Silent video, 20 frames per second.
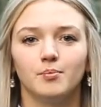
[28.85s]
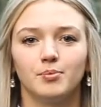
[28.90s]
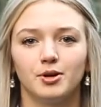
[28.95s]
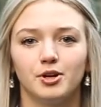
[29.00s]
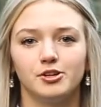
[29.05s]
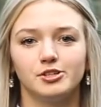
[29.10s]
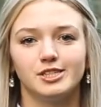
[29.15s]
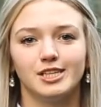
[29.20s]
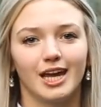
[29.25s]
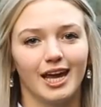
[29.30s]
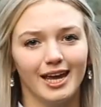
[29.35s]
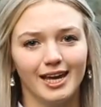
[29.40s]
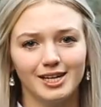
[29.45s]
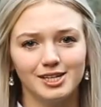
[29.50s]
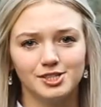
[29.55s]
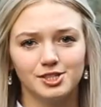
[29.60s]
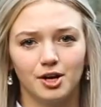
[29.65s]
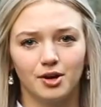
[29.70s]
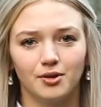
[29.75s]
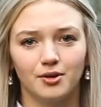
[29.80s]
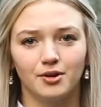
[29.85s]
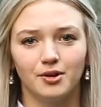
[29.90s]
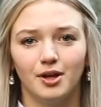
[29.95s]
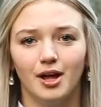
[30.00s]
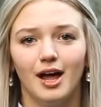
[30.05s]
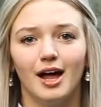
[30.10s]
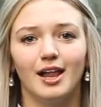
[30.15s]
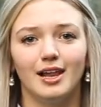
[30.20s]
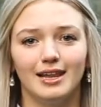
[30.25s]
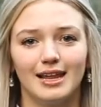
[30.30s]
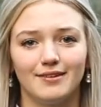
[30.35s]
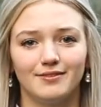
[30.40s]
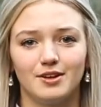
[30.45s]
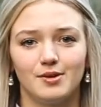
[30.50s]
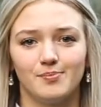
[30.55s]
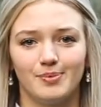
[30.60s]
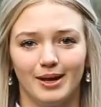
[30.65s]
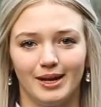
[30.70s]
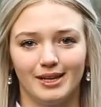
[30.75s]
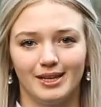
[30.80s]
producing in total
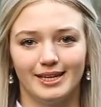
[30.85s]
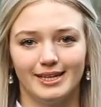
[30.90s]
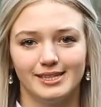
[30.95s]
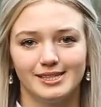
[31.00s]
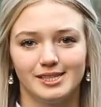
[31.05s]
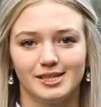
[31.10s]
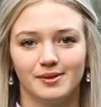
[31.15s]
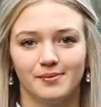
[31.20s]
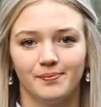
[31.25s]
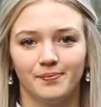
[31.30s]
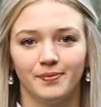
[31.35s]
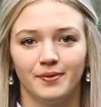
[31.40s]
11 piglets.